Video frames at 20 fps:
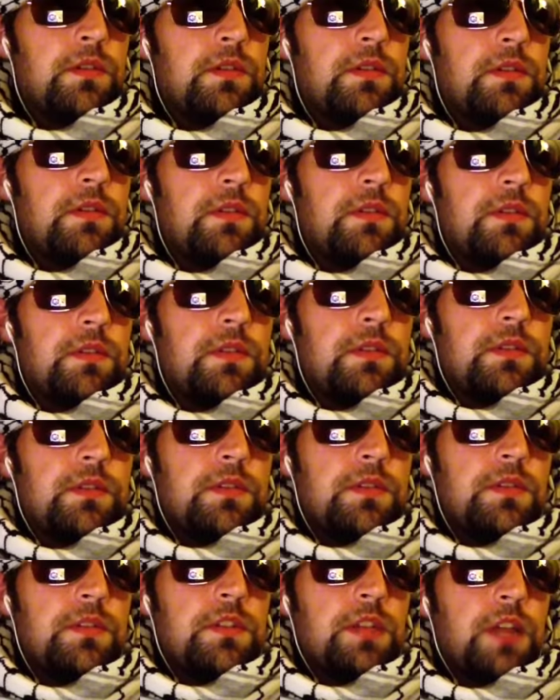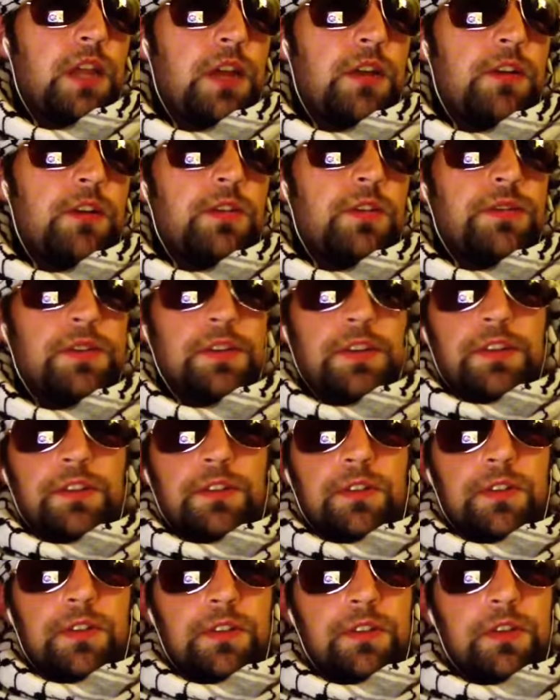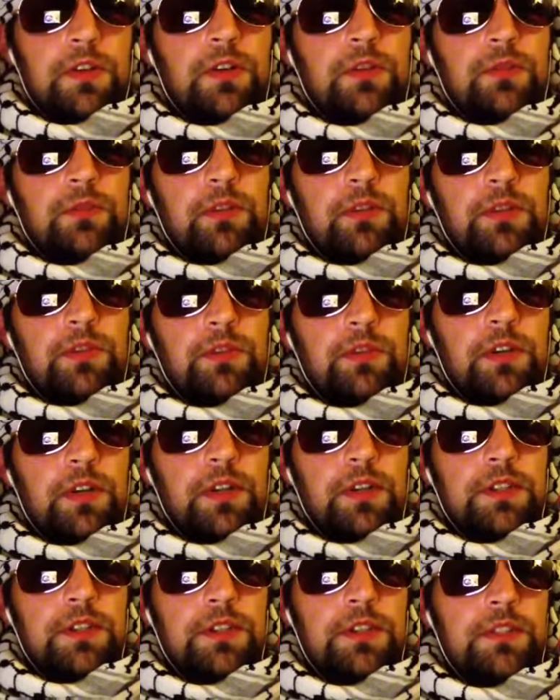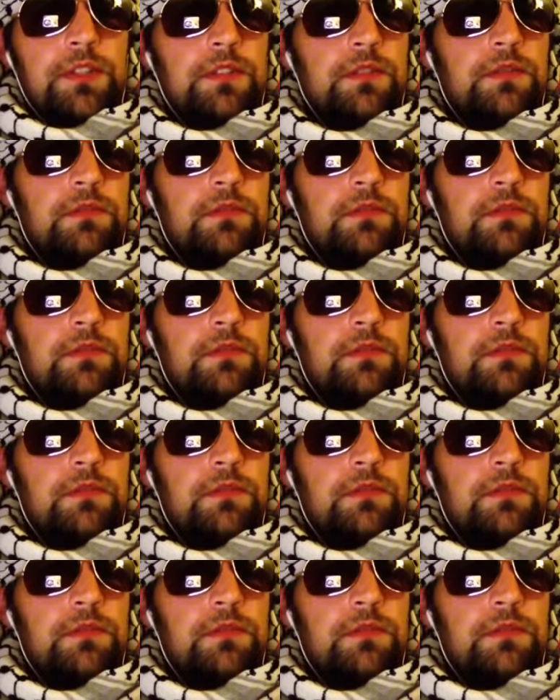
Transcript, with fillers: The sacrificial atonement of Christ,